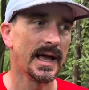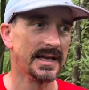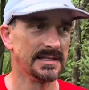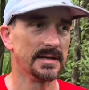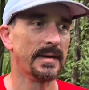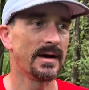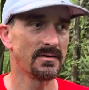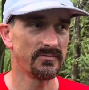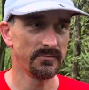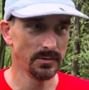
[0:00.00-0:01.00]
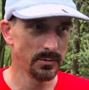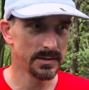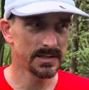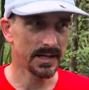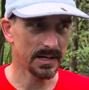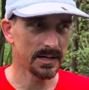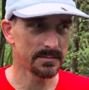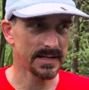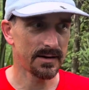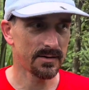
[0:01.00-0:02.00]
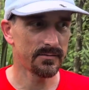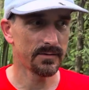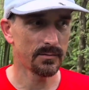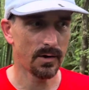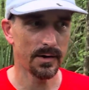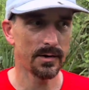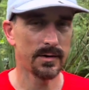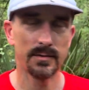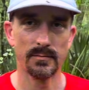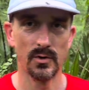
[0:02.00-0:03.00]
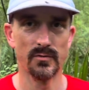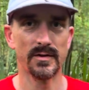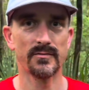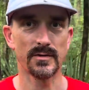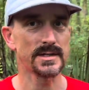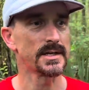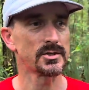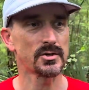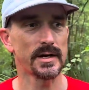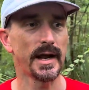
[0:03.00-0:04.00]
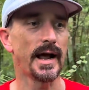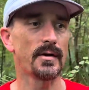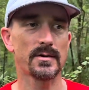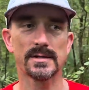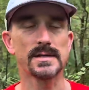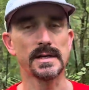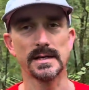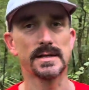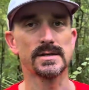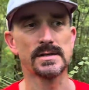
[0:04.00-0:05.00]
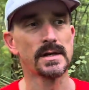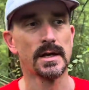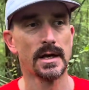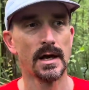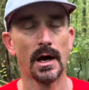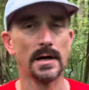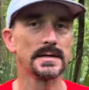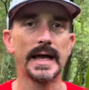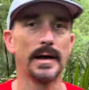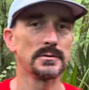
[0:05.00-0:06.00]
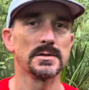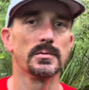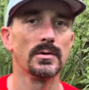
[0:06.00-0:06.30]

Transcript: And the amount of fluids that comes out of a runner moving for 10 straight hours is uncountable.